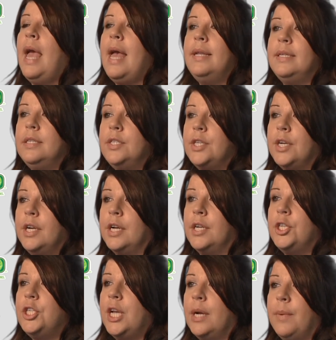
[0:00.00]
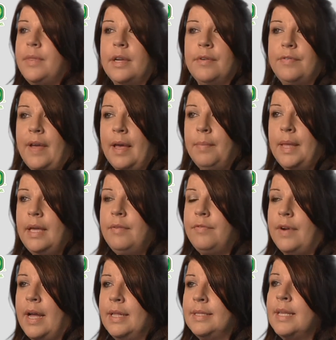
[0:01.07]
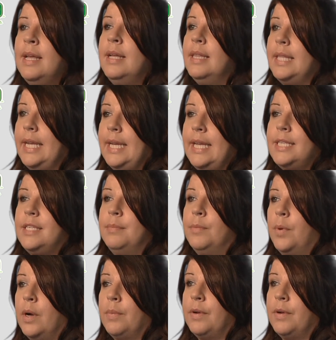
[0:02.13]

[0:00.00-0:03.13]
and in turn share with their family and friends, leading to more